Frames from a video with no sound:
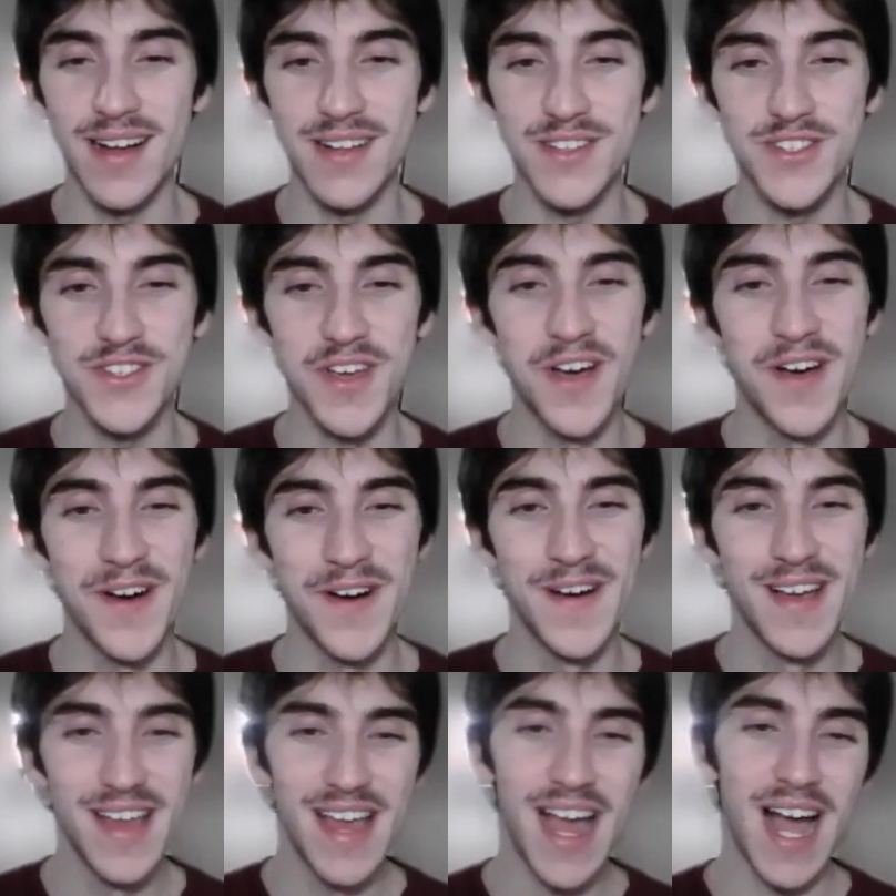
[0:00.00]
So
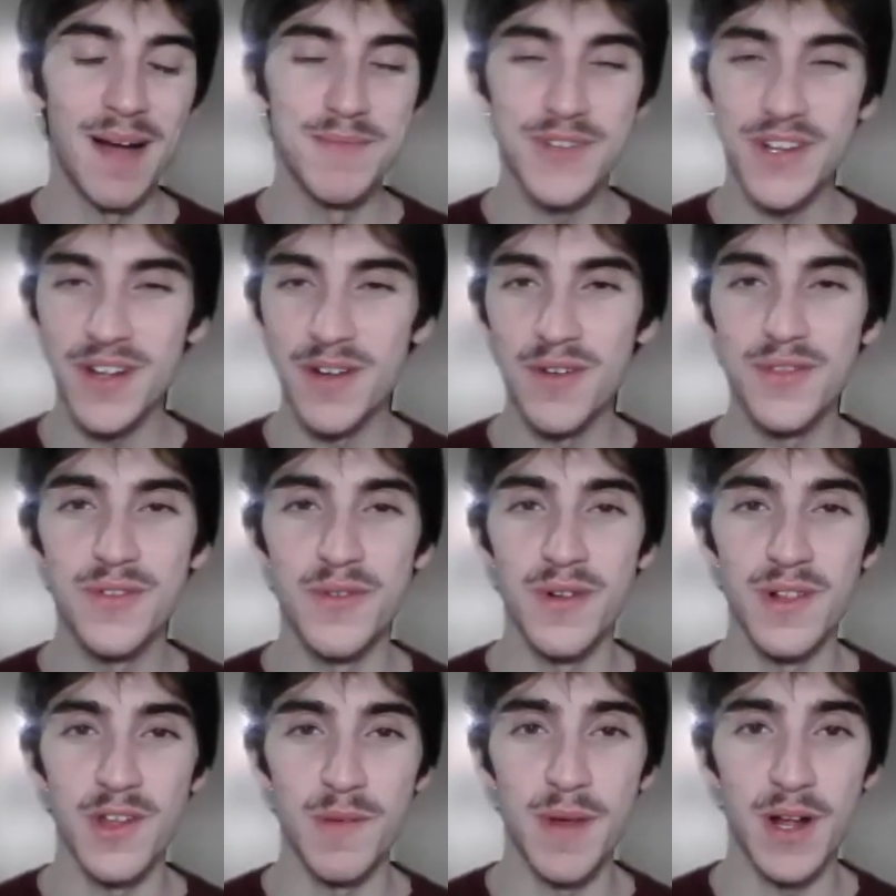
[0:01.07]
I'm just going to go through a
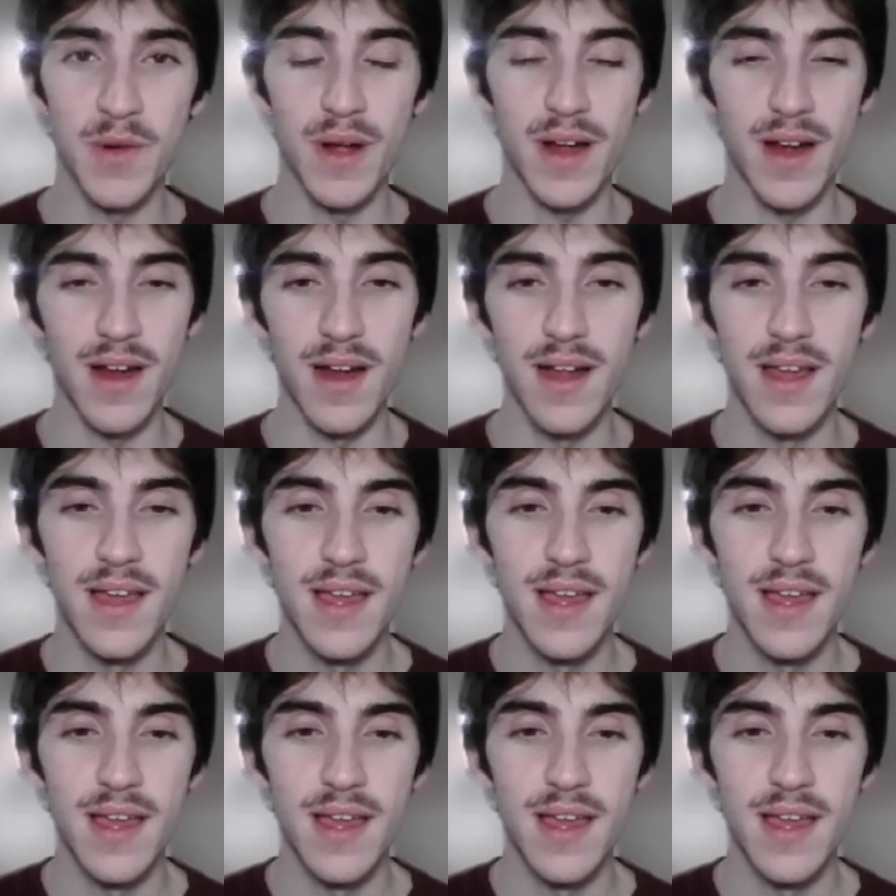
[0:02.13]
little bit quicker.